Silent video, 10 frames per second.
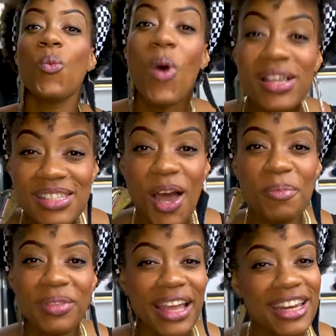What's
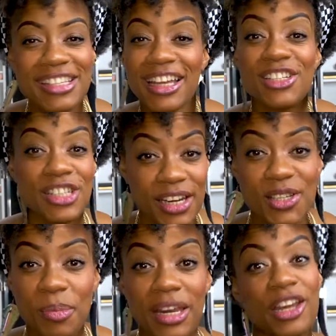up, ladies and
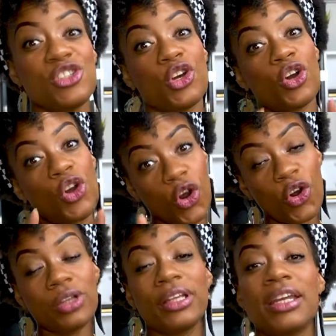gentlemen? It is your
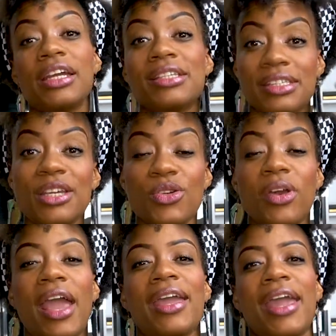girl, Lydia
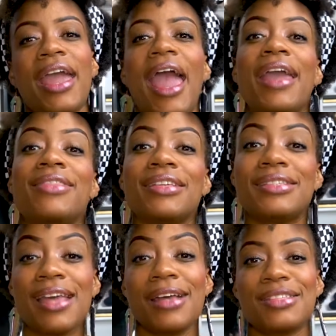Caesar, aka The
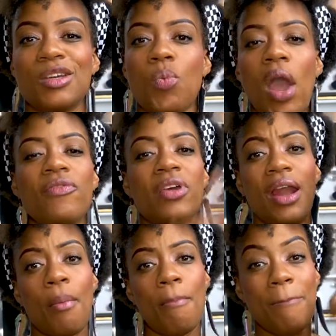Sassy Wife, and
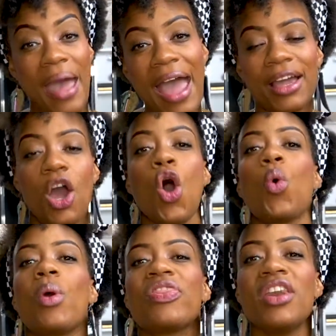I'm back
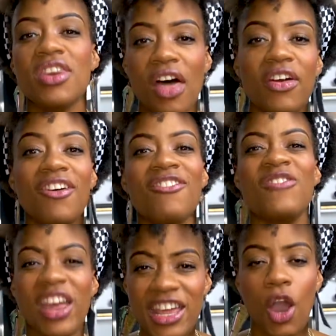with another
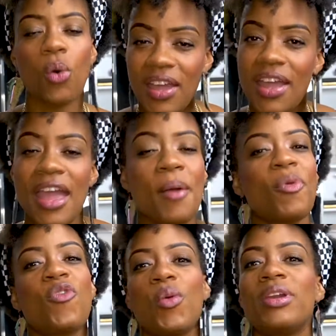video.
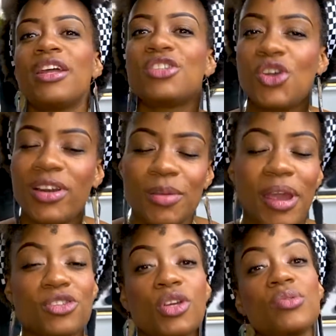Before we get started,
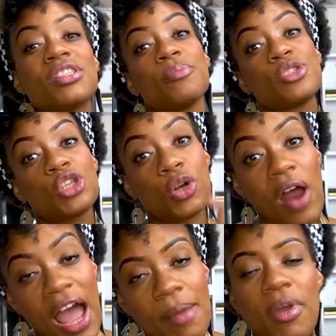make sure you
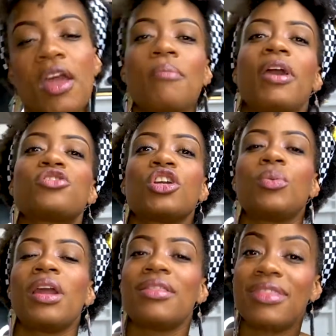subscribe. Make sure you
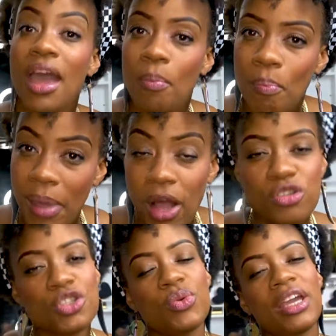hit that bell
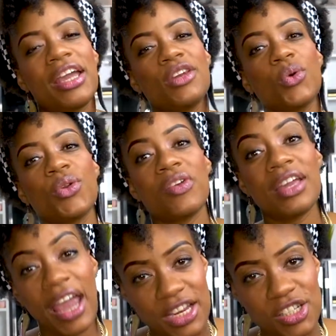so you can get
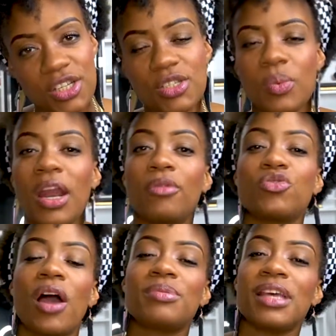notifications when I
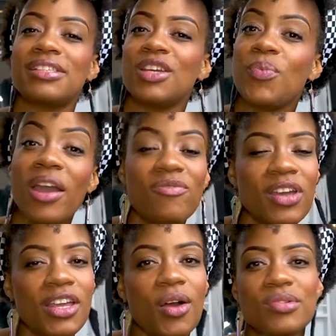drop Sassy Wife
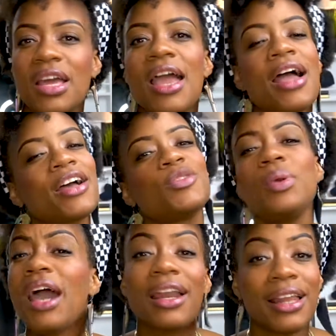videos, because
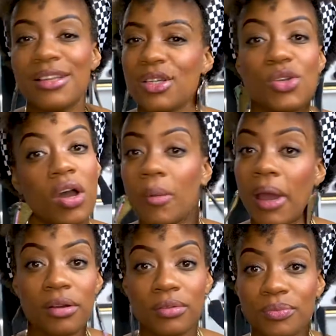we got a lot to talk
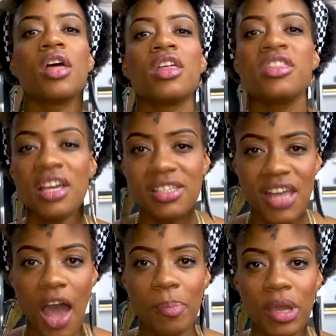about. This
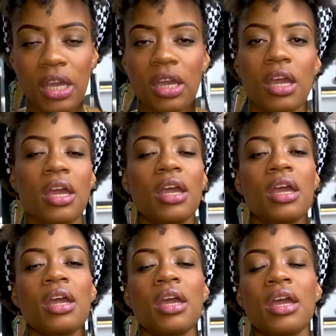topic
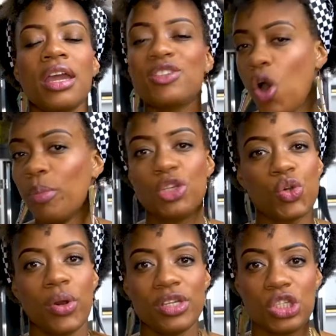is going to be
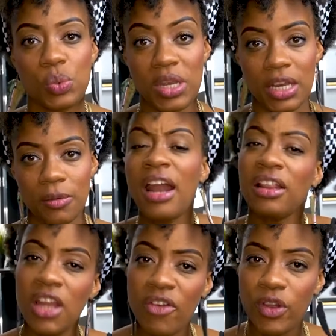short and sweet, and I
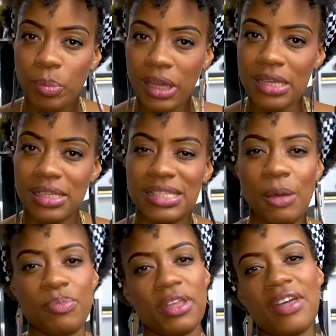love it because it's
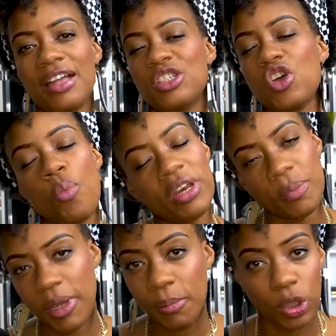something that so many
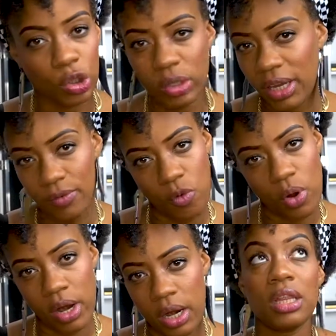people are looking
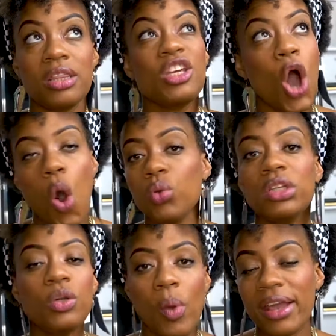for. The
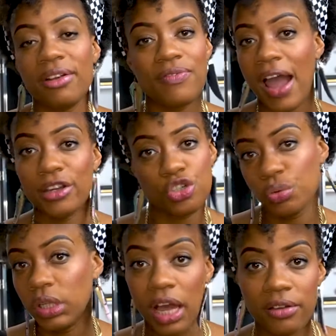only way to find
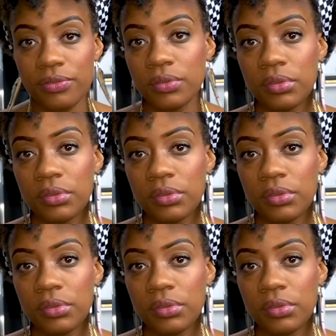true love.